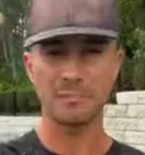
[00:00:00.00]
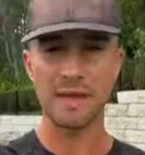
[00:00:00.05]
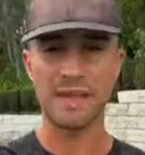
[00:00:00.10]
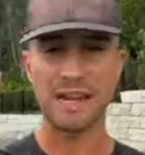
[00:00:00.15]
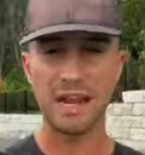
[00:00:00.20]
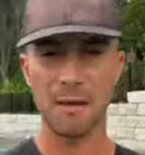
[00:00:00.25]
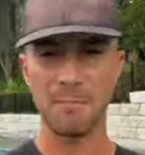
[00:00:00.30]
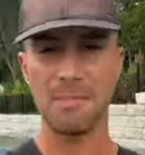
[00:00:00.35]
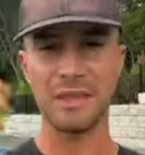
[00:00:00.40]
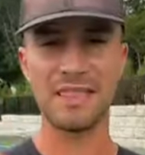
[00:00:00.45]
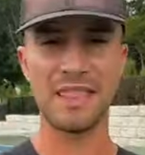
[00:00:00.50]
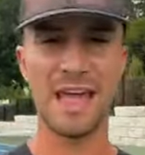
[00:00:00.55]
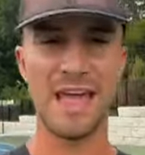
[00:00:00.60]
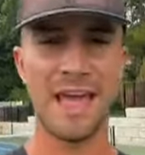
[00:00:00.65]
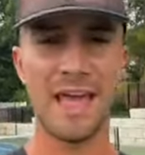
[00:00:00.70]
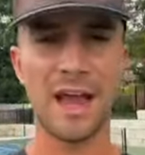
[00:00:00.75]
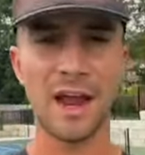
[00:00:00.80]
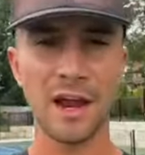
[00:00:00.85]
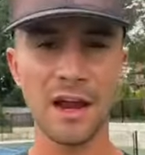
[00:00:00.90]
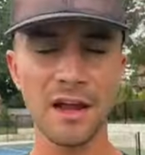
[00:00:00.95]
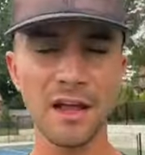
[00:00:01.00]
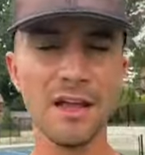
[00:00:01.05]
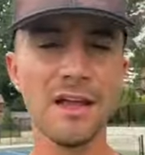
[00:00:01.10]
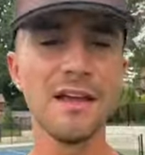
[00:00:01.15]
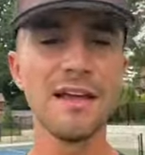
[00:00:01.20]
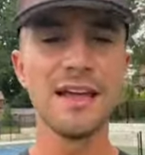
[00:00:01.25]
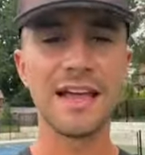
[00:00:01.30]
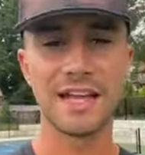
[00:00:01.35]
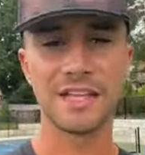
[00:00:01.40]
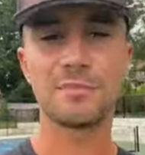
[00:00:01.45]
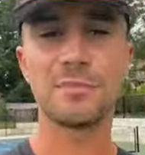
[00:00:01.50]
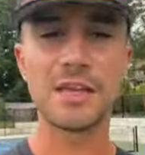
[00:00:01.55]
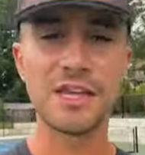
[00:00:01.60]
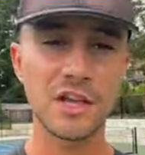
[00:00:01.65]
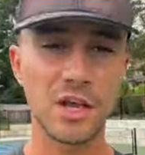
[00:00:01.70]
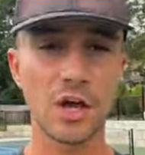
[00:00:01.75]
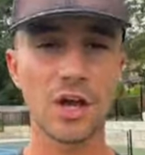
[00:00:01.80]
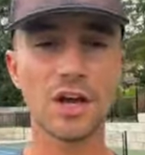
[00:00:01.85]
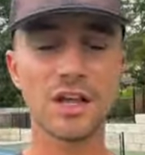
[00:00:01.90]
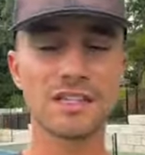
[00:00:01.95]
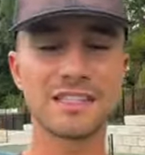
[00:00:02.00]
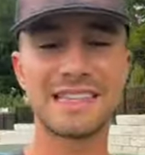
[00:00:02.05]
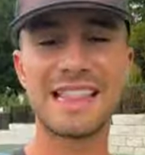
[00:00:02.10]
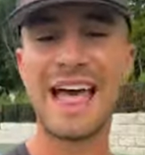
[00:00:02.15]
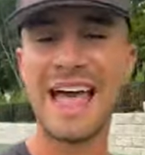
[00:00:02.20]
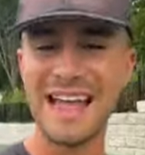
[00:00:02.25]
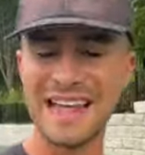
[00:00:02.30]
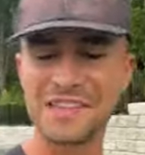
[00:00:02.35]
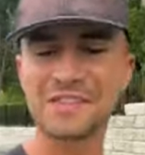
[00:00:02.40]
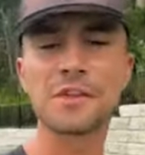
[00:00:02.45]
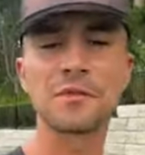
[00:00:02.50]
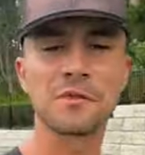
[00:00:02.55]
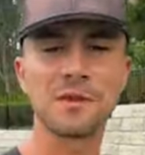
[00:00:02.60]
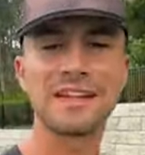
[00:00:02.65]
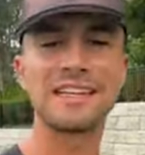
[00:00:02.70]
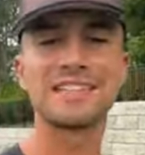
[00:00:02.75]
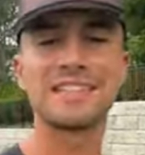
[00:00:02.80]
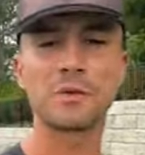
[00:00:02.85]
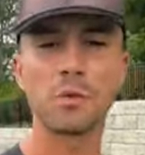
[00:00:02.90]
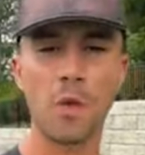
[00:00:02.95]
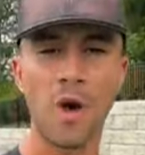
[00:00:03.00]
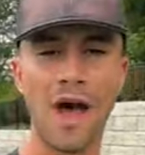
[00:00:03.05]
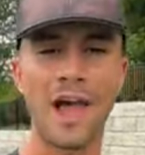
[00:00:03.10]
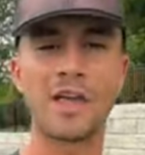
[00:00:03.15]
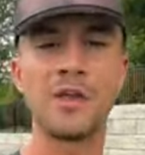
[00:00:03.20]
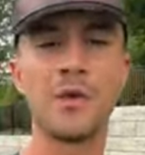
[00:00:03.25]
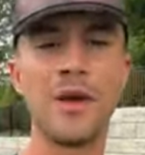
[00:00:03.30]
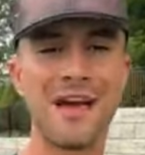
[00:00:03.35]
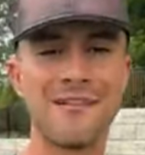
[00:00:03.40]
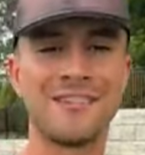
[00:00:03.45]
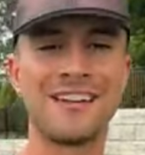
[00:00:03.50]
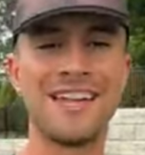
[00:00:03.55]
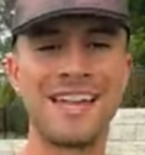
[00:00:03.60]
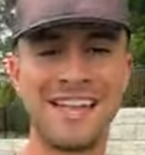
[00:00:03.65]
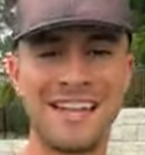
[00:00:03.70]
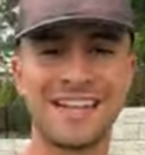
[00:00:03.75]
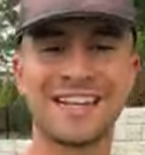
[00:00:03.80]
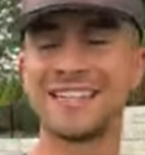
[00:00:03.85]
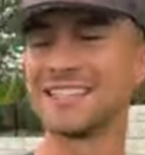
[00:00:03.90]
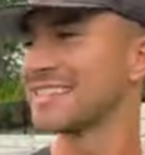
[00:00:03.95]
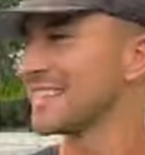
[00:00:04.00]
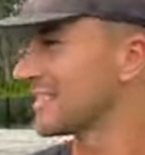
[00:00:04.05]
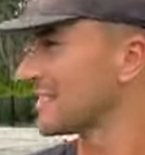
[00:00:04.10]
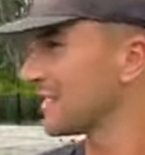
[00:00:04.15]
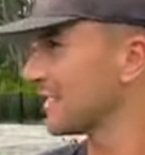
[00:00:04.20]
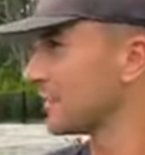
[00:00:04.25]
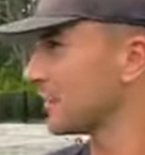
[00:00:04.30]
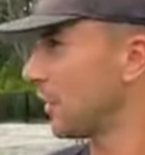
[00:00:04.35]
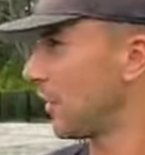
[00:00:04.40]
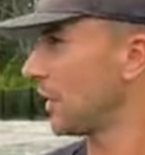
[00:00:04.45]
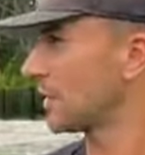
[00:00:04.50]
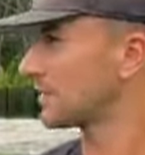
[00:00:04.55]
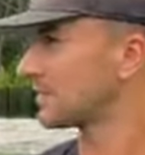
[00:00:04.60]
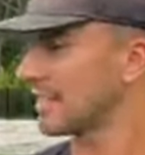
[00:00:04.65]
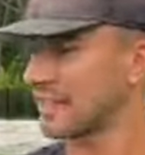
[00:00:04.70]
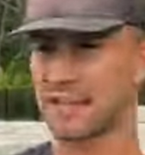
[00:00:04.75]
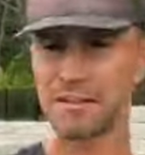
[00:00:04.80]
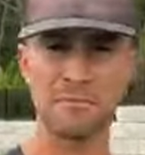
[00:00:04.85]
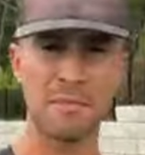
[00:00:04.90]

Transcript: spin up in the air, it's because that is the reason why you have an inconsistent toss.